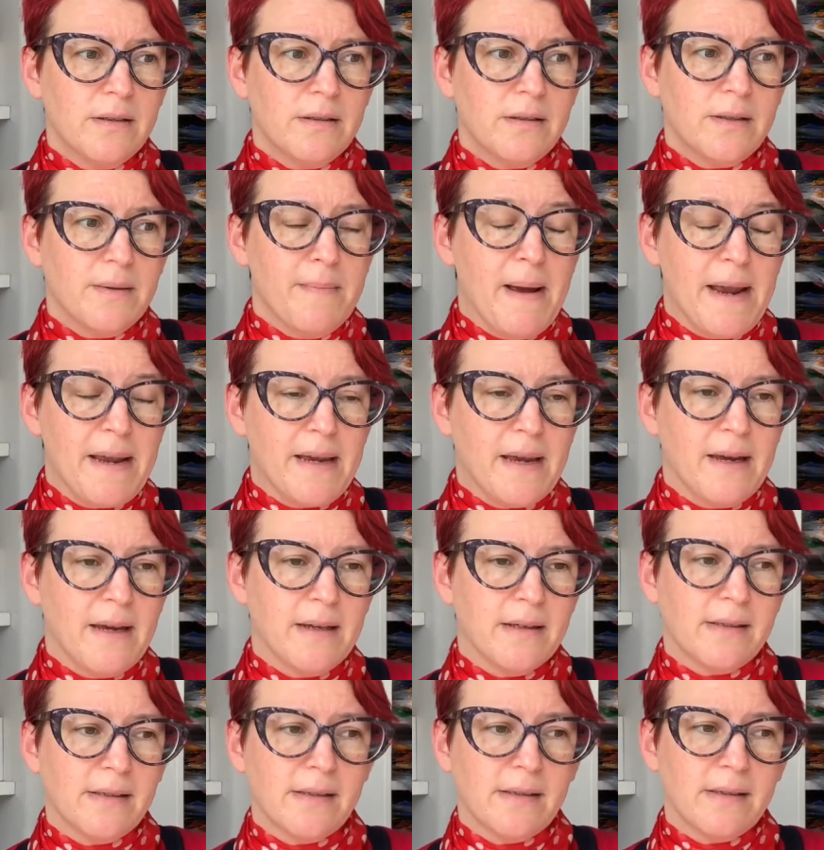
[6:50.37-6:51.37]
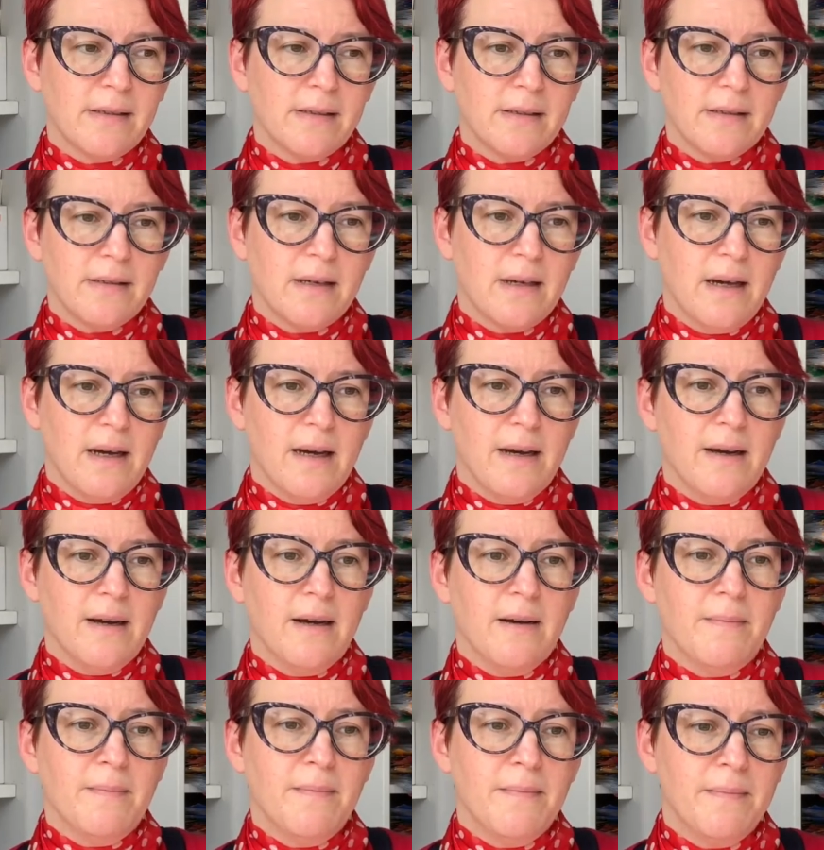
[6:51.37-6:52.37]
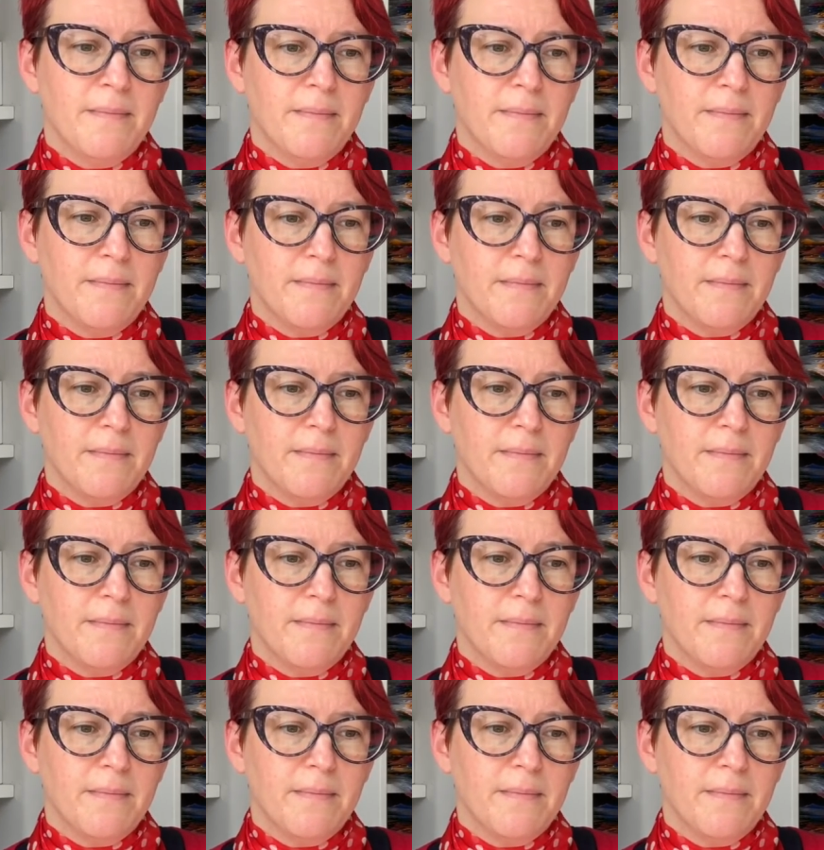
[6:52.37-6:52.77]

to make it, to